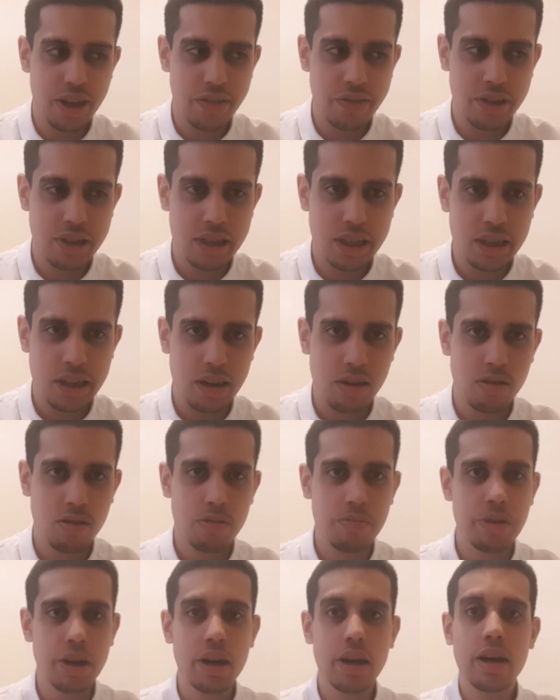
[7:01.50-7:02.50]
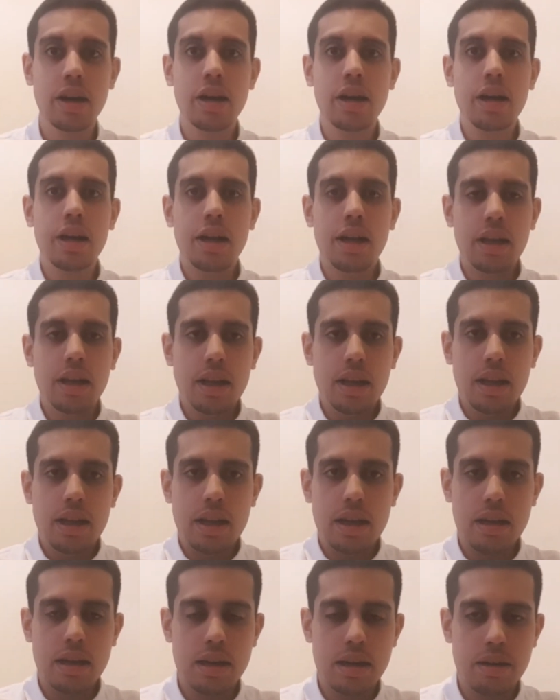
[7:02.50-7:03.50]
Everton at home.
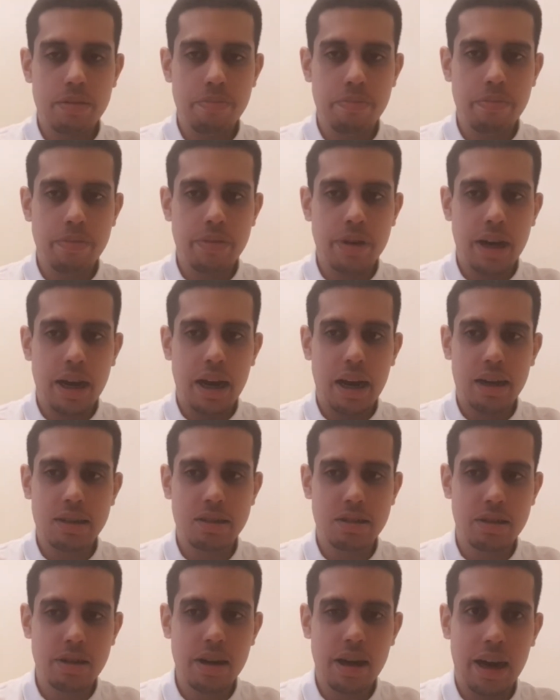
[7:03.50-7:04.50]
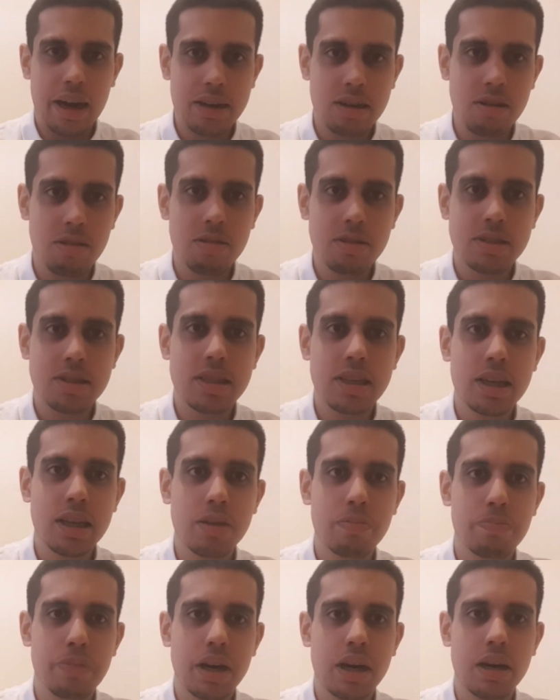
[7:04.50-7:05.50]
Um, I, I don't
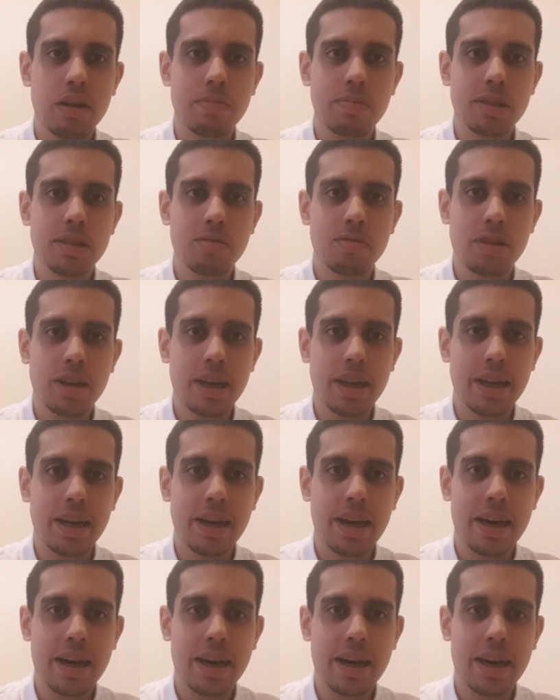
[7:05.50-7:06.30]
see Bournemouth winning.